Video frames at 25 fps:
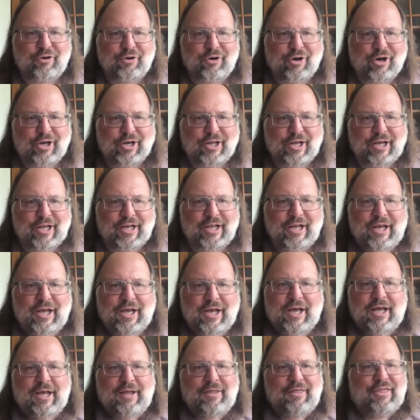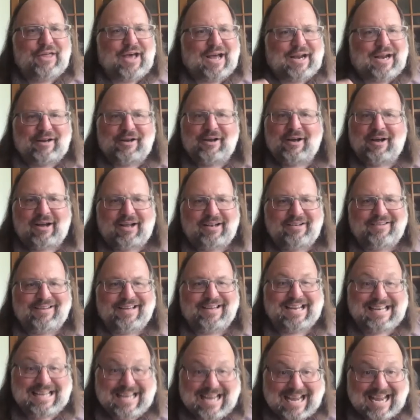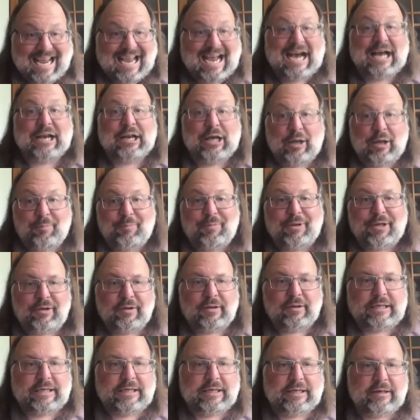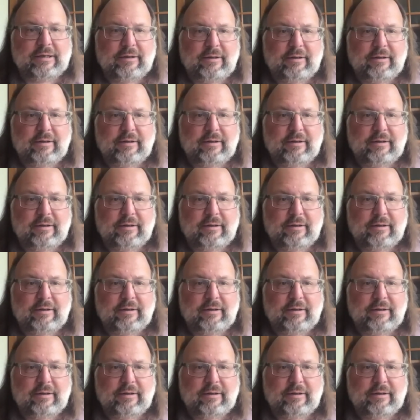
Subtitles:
on it, that content cannot be deleted.